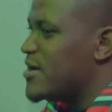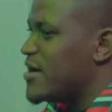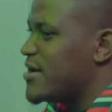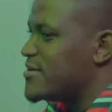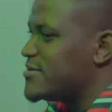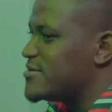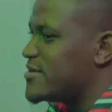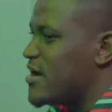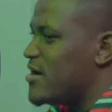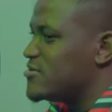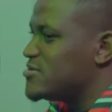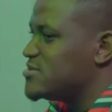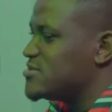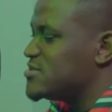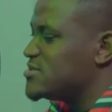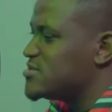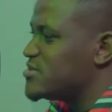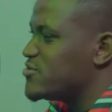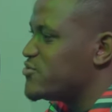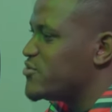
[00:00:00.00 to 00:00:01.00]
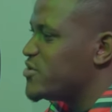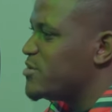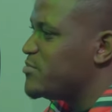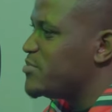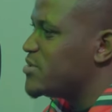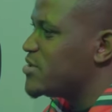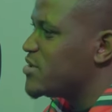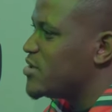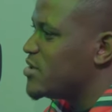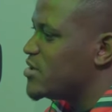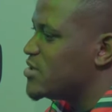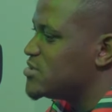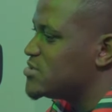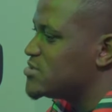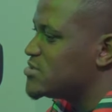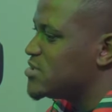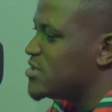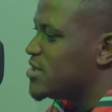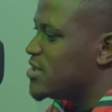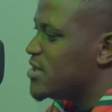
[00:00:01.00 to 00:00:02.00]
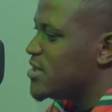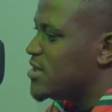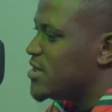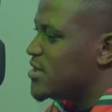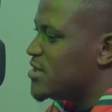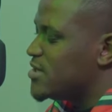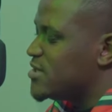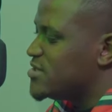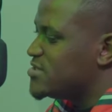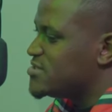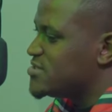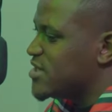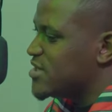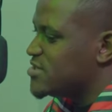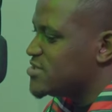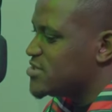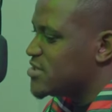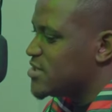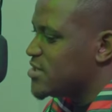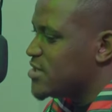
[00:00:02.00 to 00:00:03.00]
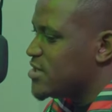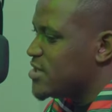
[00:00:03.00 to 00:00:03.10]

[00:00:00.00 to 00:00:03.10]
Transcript: It's bigger than that. Bro. Got you. It's it's bigger than what you